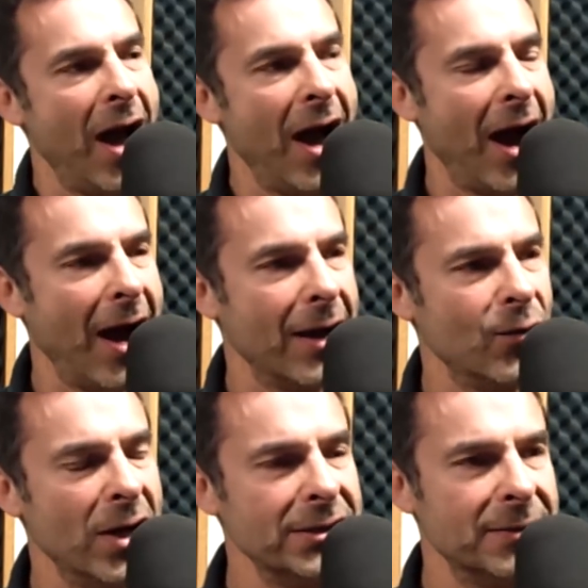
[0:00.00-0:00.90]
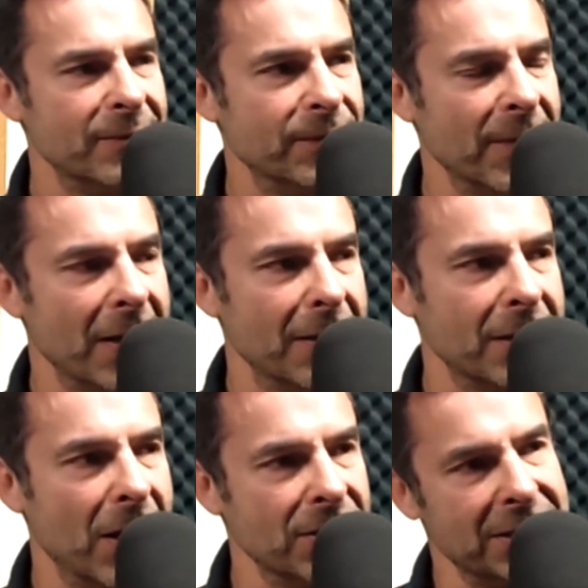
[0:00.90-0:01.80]
I want
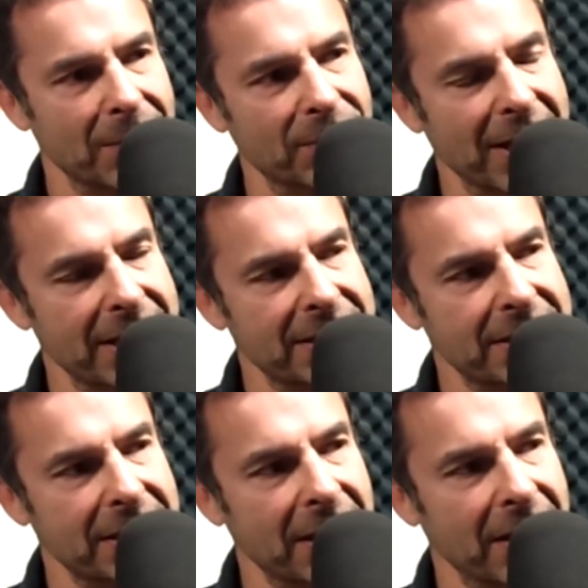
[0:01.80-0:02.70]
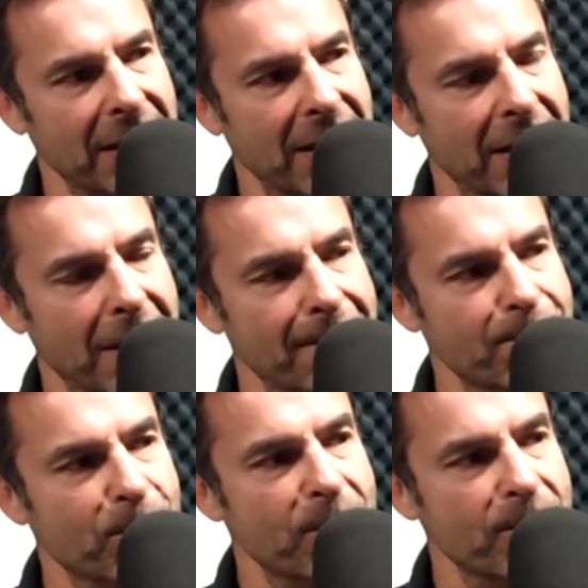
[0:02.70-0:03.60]
to go someplace. I
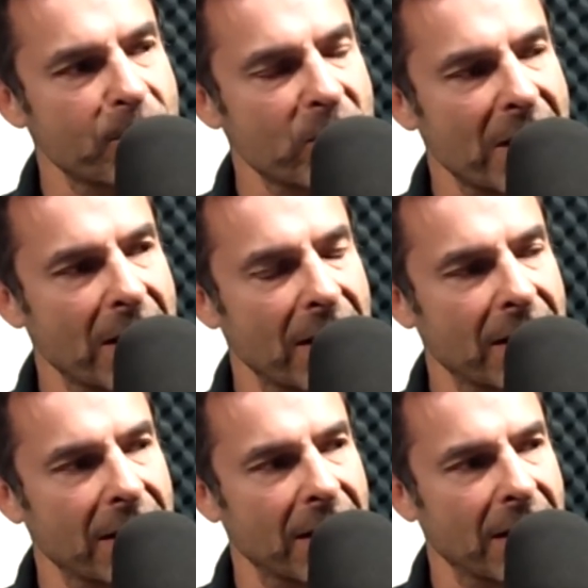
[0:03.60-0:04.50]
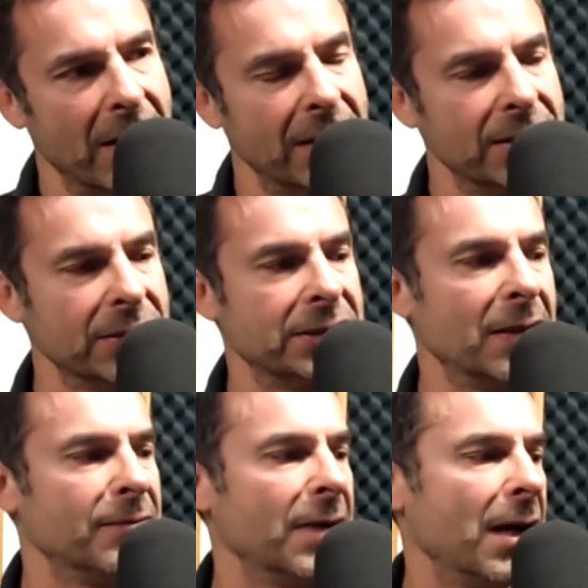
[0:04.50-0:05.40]
want
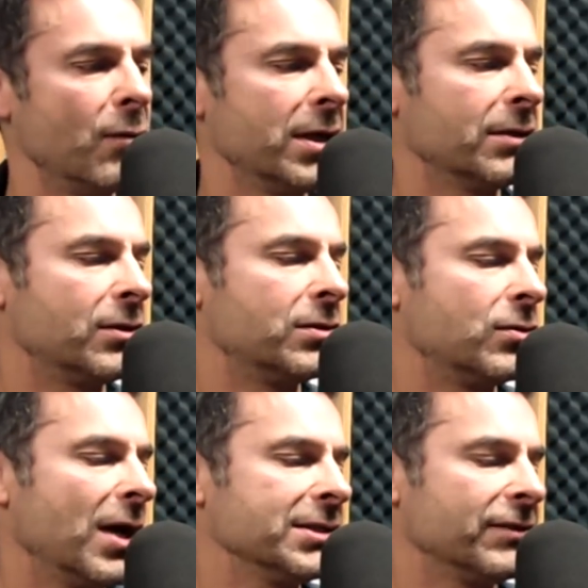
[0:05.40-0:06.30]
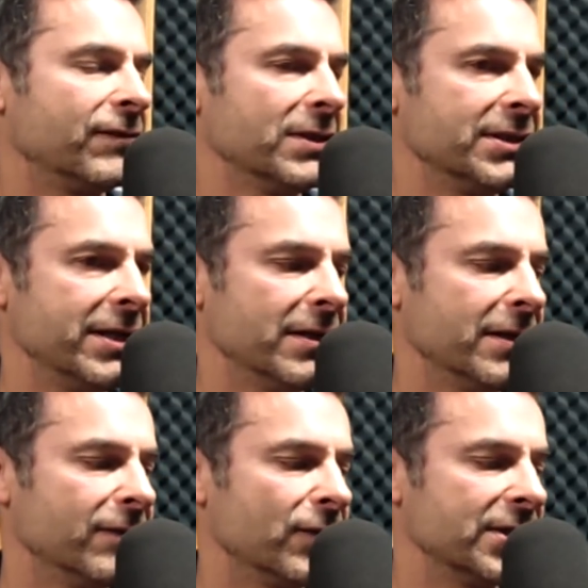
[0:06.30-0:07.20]
to cross a frontier
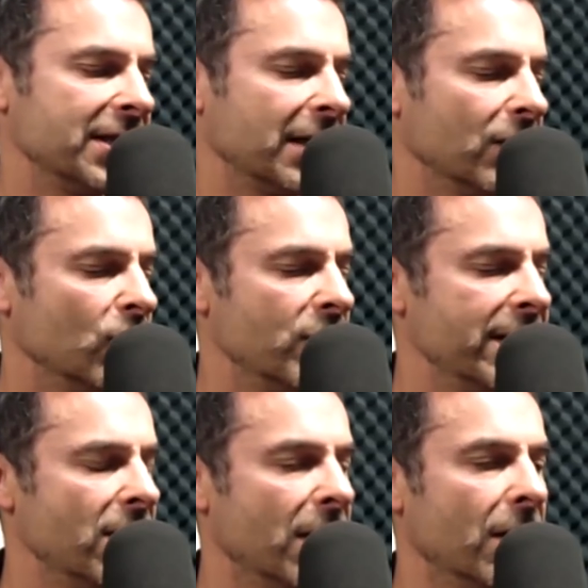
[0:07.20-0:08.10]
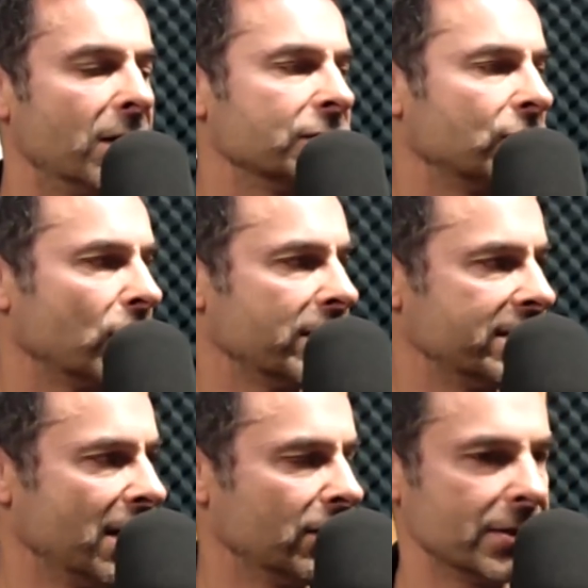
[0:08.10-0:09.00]
here for a second. We are all
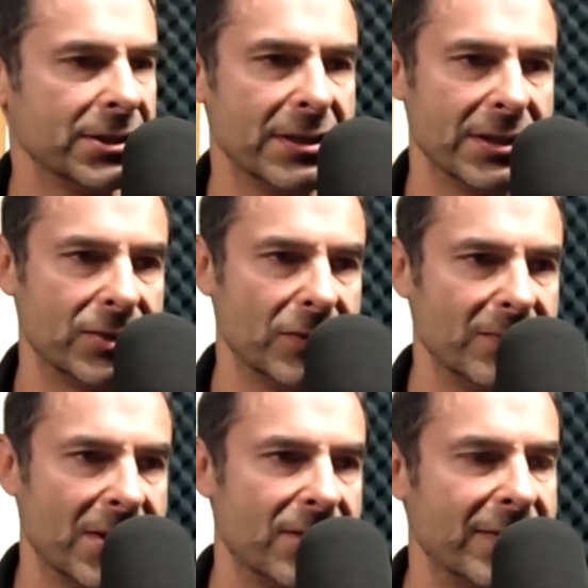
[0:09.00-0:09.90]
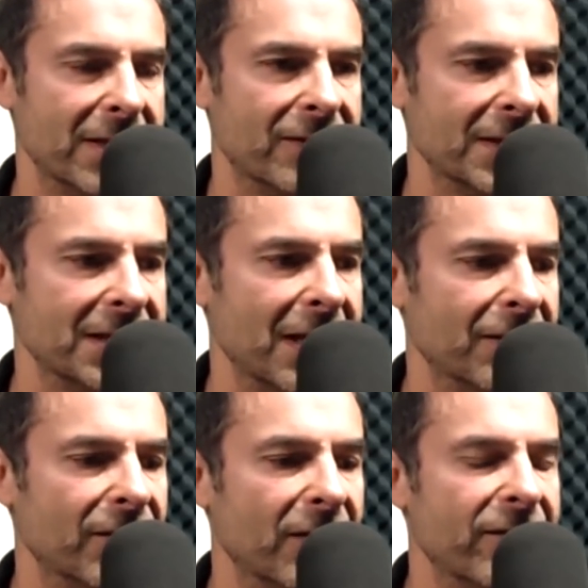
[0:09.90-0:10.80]
storytellers in this room. The three of us
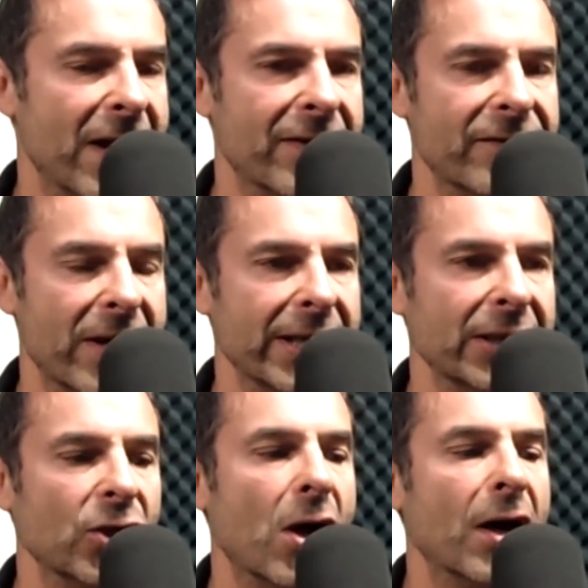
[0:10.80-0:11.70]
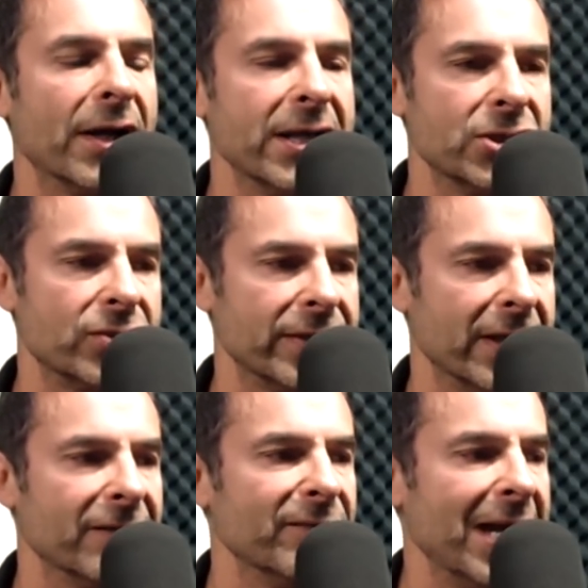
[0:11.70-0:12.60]
have a very, very long
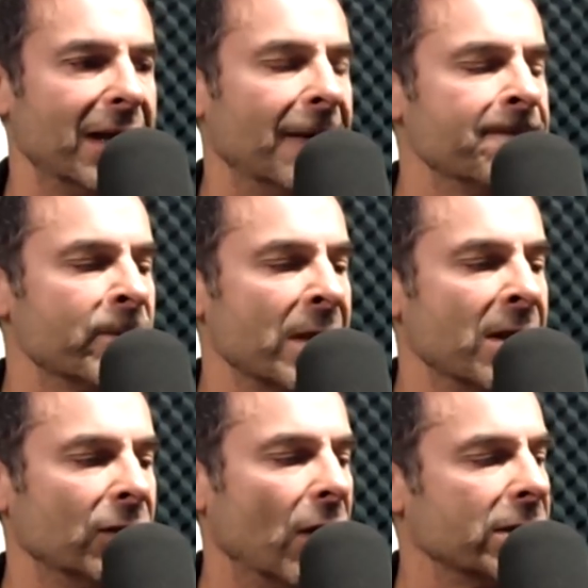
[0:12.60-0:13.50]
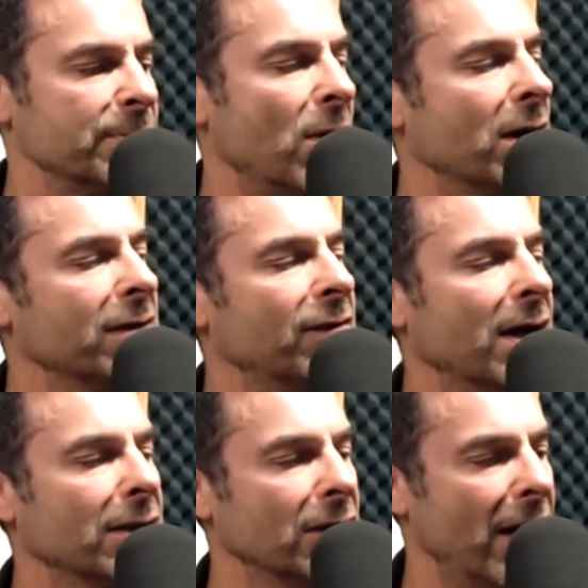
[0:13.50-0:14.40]
history, have made a large part of
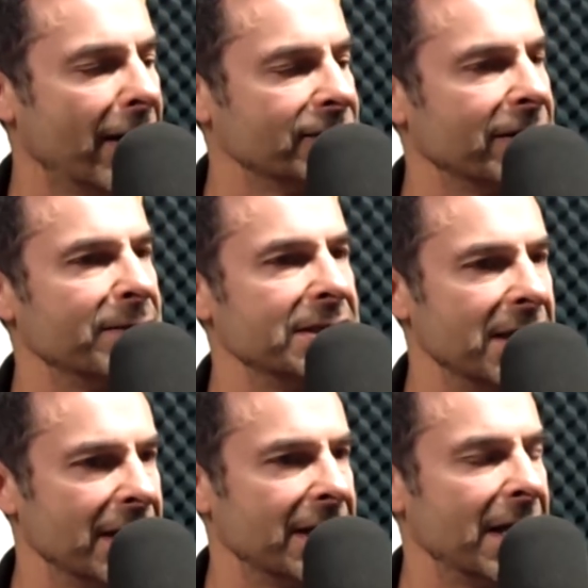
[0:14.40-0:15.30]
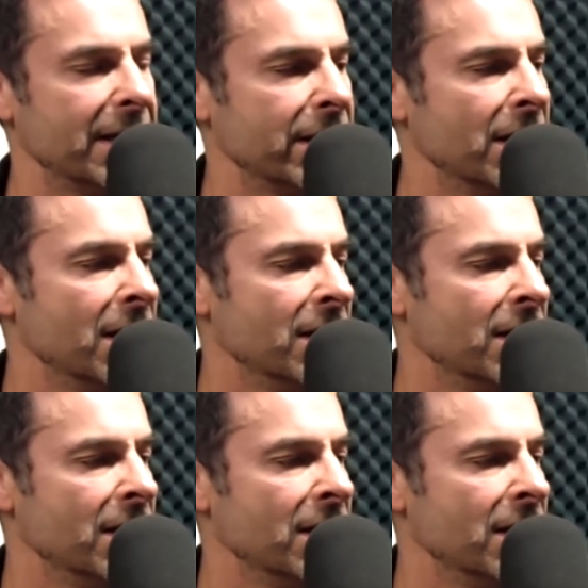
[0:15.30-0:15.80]
our lives, have been dedicated